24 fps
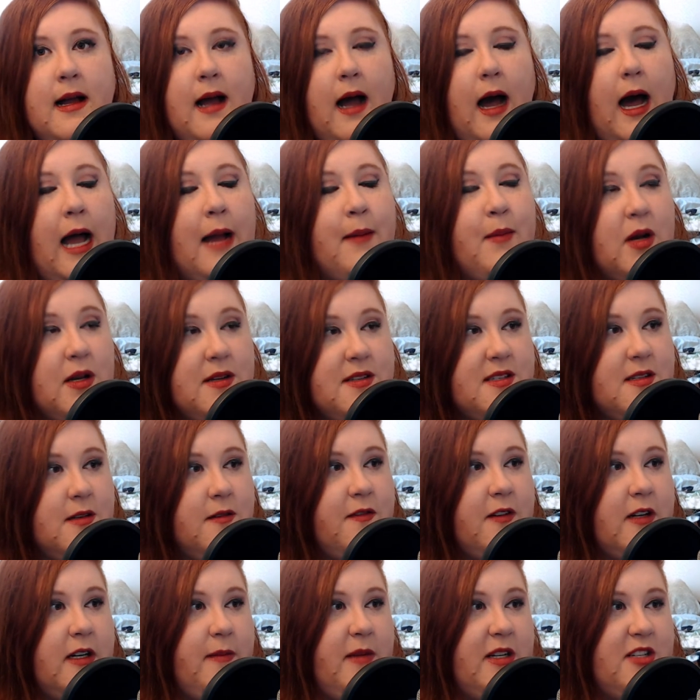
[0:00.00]
I'm also
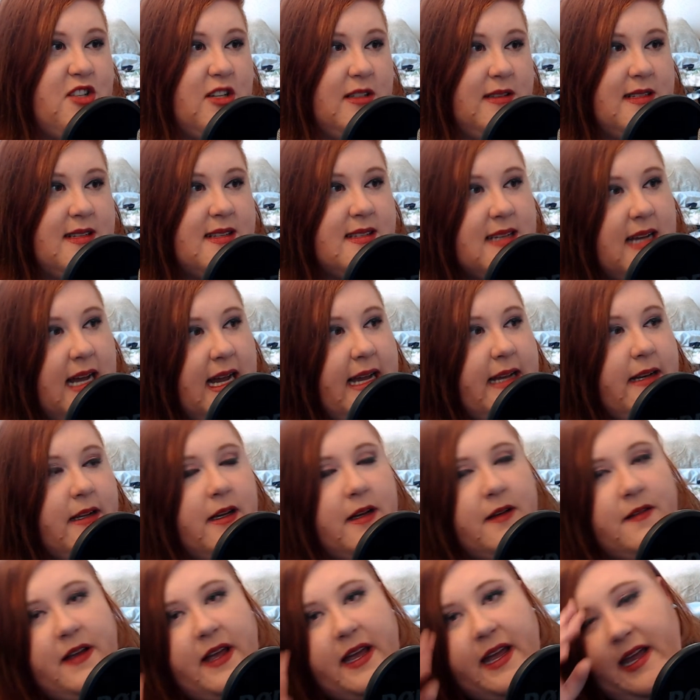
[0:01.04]
very much on the side
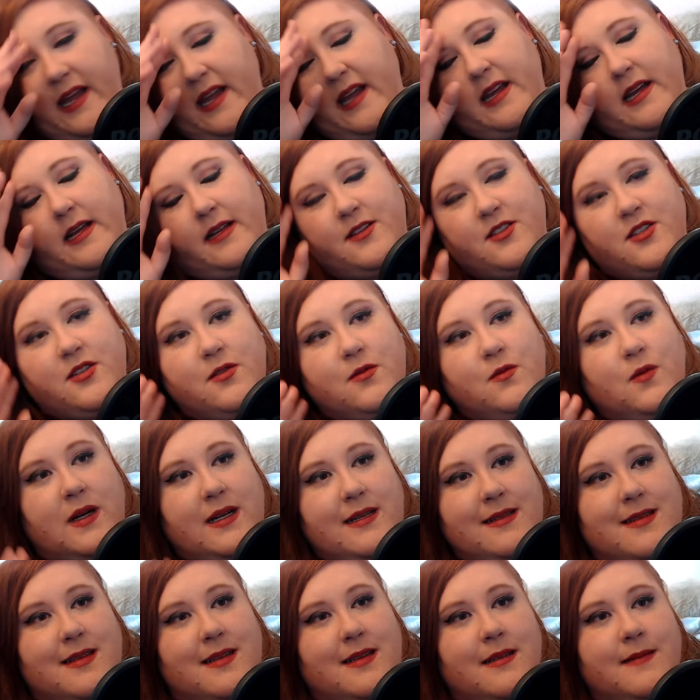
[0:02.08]
of, hey, I do
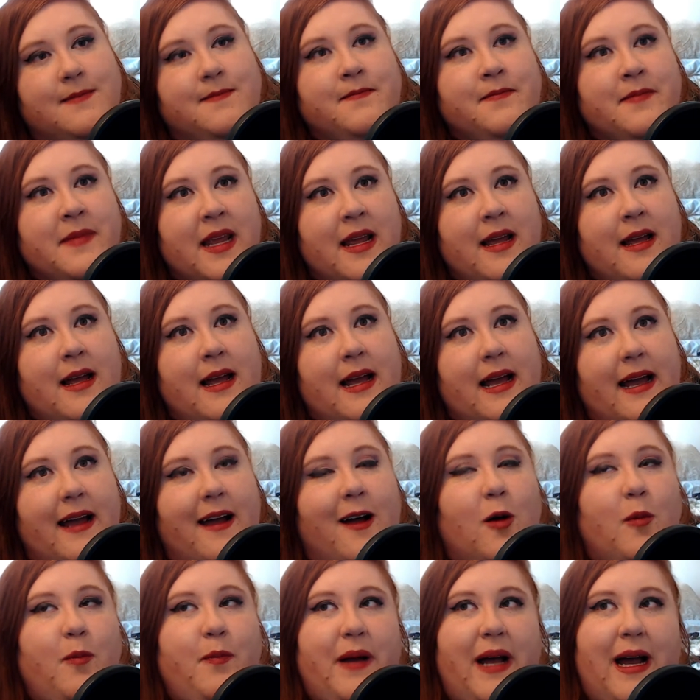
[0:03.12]
want to
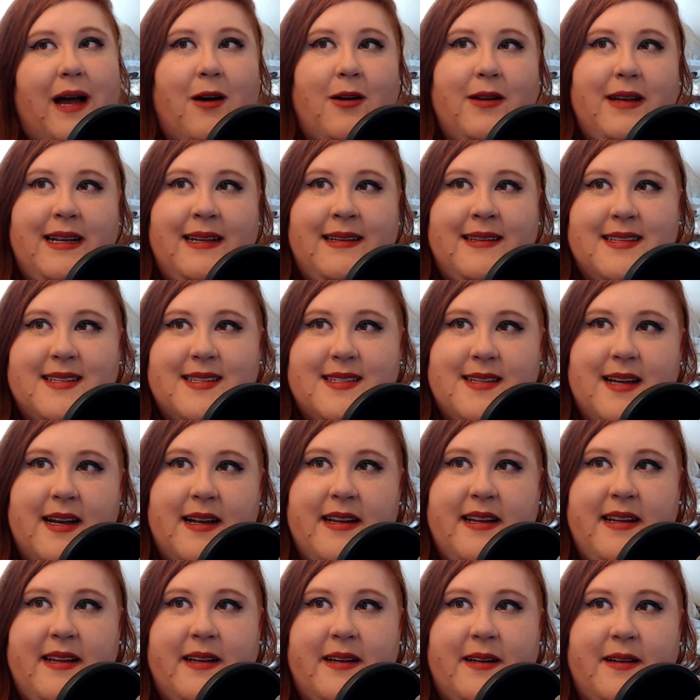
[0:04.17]
help out in the
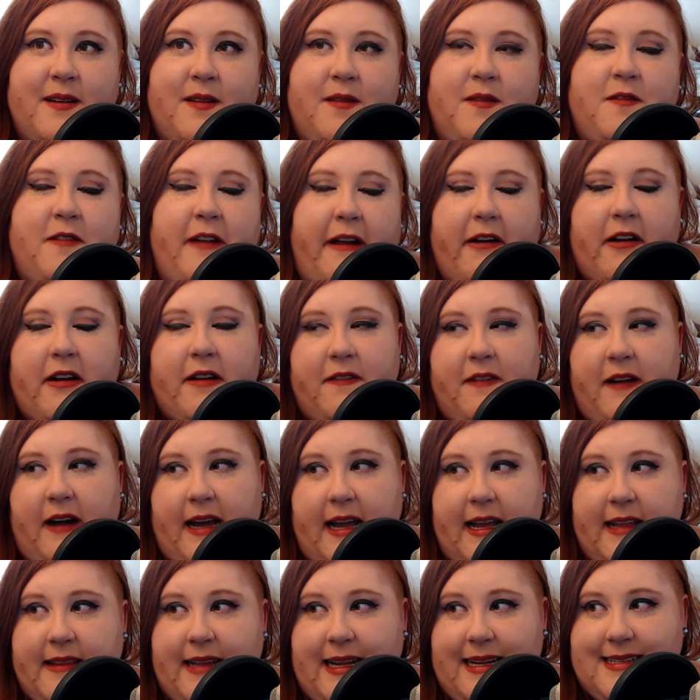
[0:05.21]
study of
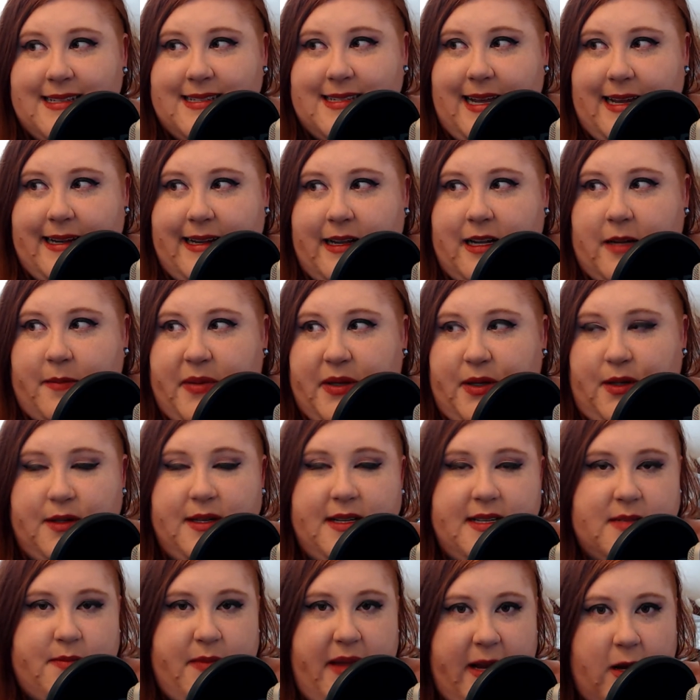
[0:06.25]
verifying that psychic
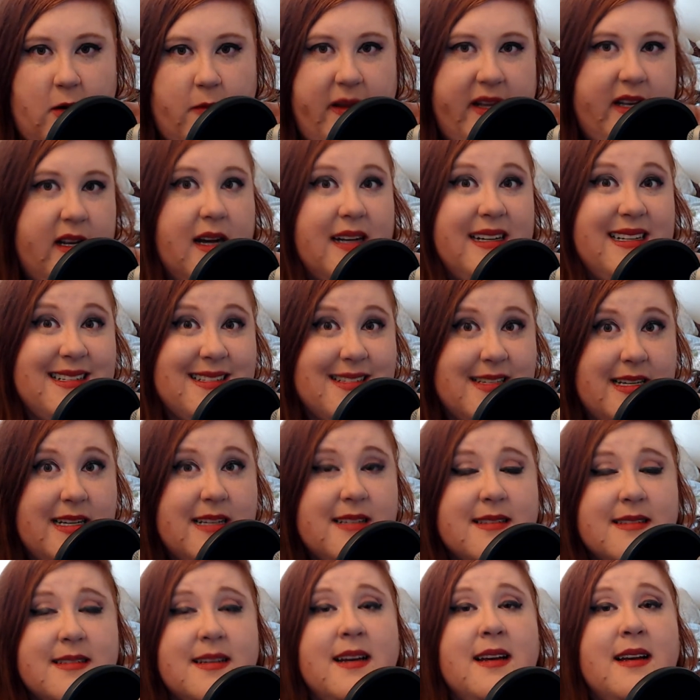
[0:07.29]
abilities may or may not
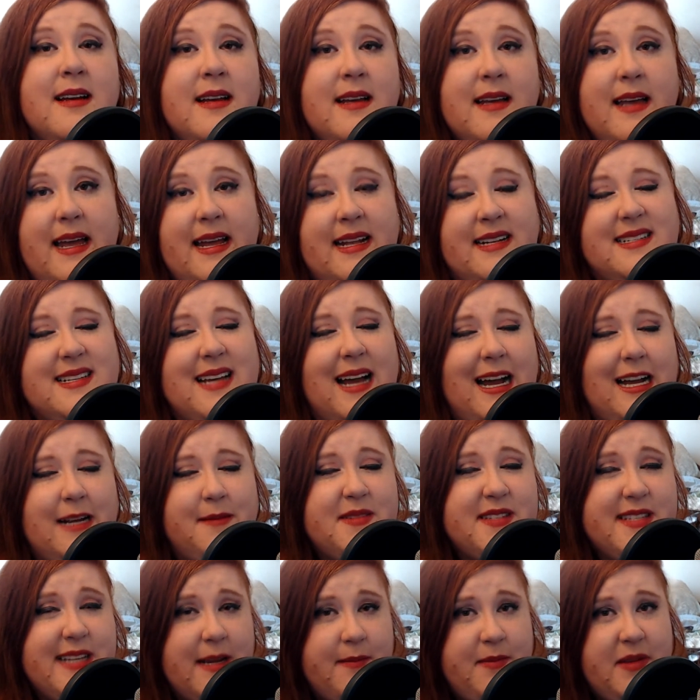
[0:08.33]
exist. And
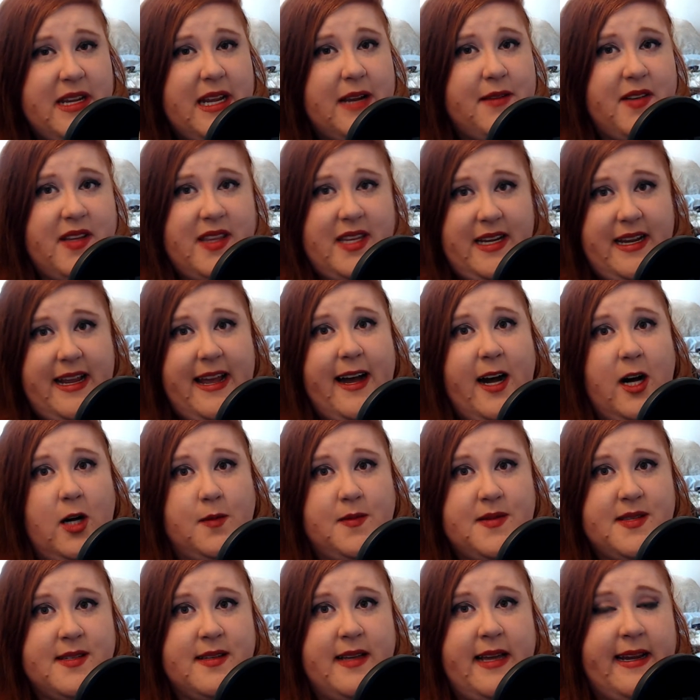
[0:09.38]
timestamping everything
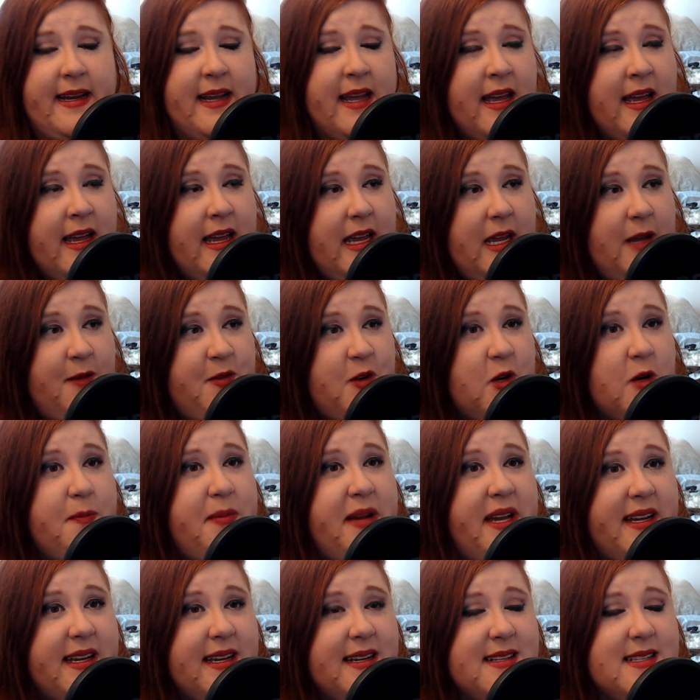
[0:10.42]
helps. Like, if you're
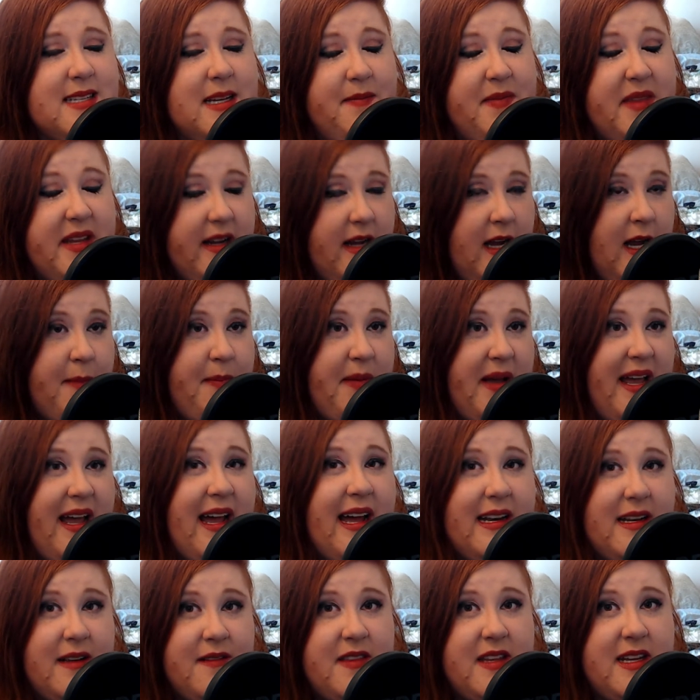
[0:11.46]
picking something up
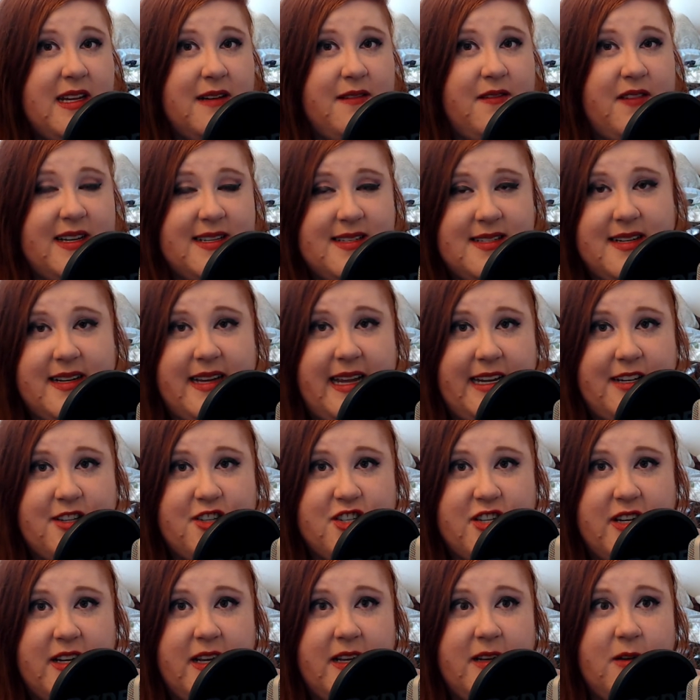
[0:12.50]
ahead of the
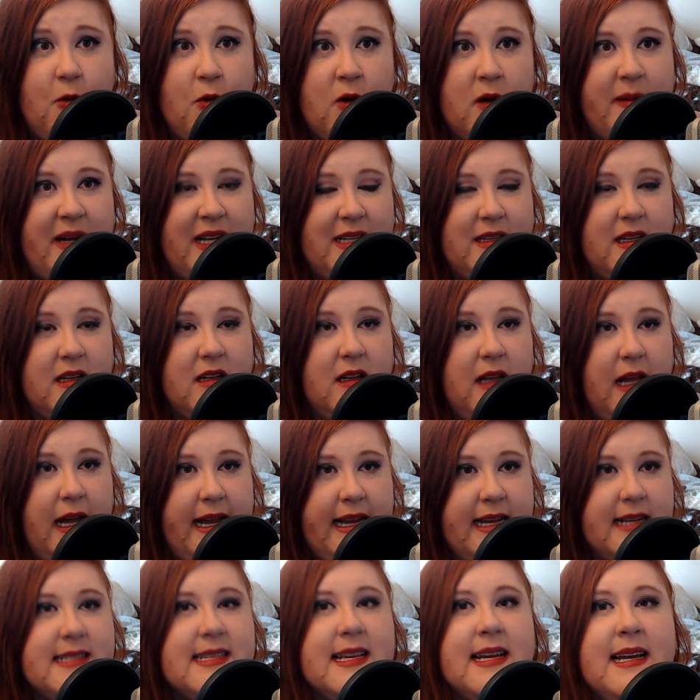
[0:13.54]
investigation or about the
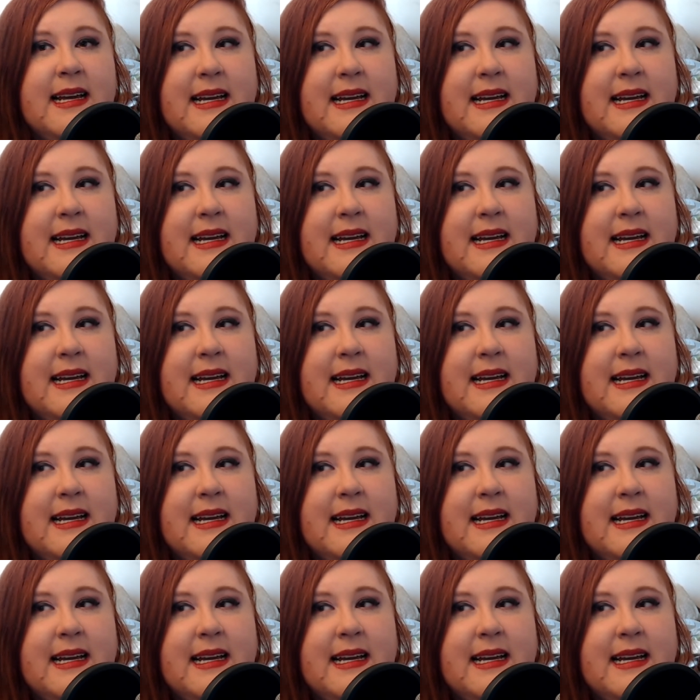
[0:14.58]
client,